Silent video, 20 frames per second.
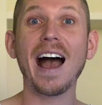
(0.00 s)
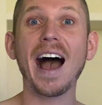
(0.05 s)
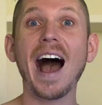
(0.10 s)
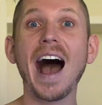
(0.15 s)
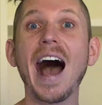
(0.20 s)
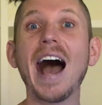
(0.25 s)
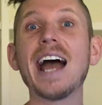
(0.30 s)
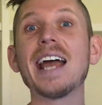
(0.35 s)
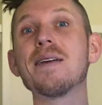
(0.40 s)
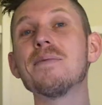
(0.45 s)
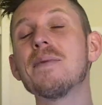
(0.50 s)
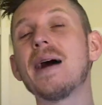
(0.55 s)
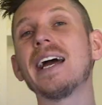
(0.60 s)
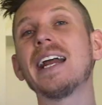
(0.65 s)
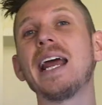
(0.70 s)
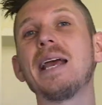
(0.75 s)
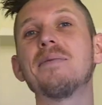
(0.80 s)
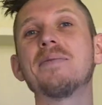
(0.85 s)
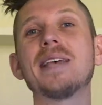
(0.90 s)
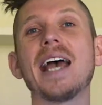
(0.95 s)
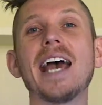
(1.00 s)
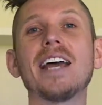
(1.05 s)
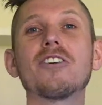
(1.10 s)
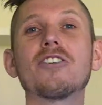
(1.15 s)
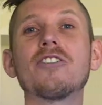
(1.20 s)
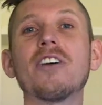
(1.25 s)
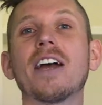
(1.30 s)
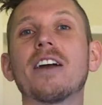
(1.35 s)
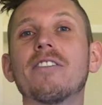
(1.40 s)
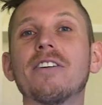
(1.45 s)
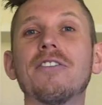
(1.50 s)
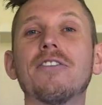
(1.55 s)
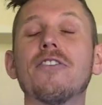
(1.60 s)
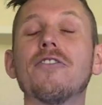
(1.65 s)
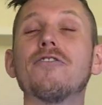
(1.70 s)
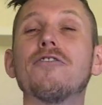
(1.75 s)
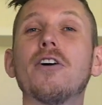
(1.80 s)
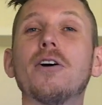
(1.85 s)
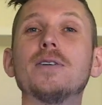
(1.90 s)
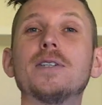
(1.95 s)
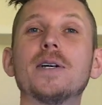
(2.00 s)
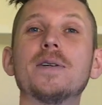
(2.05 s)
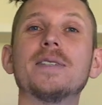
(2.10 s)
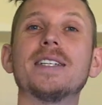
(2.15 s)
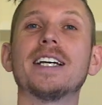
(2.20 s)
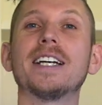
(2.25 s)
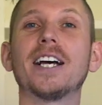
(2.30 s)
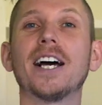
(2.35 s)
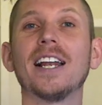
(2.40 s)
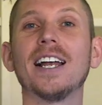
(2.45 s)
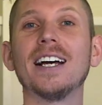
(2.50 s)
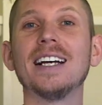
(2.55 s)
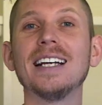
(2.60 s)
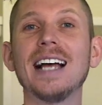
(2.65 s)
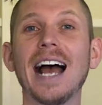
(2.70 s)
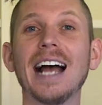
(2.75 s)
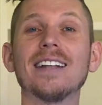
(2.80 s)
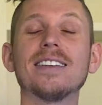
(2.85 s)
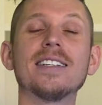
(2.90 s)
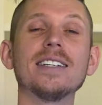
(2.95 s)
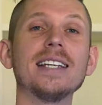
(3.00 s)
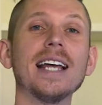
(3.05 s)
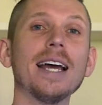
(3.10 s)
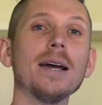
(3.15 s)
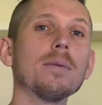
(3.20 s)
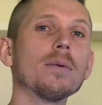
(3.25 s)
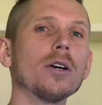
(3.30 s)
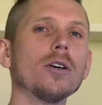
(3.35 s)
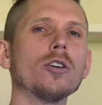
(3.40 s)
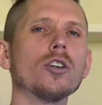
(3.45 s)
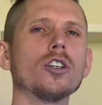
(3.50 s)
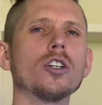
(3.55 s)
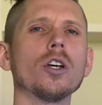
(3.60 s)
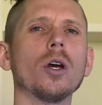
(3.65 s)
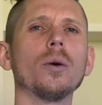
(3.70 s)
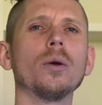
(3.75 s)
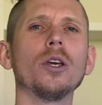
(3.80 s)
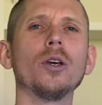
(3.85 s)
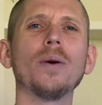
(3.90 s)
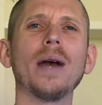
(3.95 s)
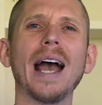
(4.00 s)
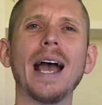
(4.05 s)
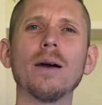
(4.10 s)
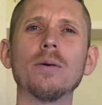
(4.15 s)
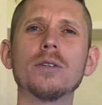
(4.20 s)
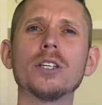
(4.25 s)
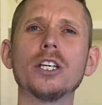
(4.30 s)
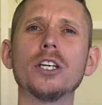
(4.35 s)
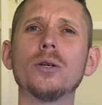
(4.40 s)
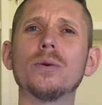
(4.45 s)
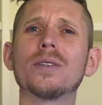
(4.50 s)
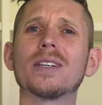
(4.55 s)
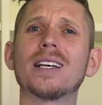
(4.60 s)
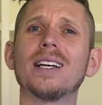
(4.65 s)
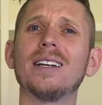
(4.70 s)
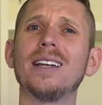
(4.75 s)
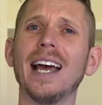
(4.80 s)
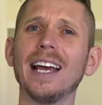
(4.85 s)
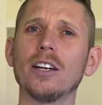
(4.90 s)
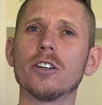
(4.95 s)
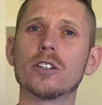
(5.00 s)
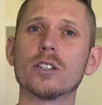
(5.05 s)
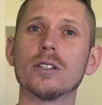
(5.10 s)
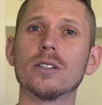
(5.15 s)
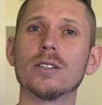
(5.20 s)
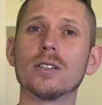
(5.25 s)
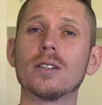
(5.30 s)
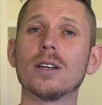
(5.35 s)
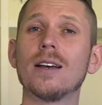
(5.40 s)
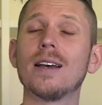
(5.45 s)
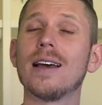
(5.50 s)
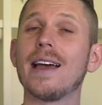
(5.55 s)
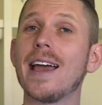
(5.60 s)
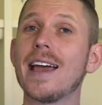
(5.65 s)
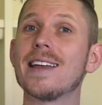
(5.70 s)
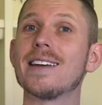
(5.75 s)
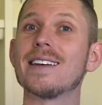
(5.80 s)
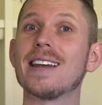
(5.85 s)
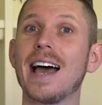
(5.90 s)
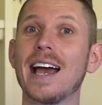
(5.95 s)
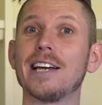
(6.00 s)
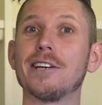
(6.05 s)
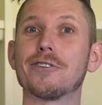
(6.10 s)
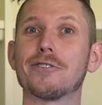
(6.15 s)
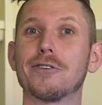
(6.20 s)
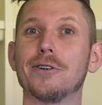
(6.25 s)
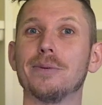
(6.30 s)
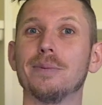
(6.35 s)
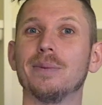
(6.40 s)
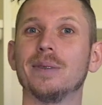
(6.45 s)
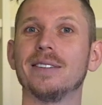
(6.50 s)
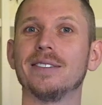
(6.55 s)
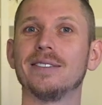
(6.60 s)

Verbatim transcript: Hi, my name's Ed Gregory from Photos in Color, and today I'm going to show you how to use collections in Lightroom.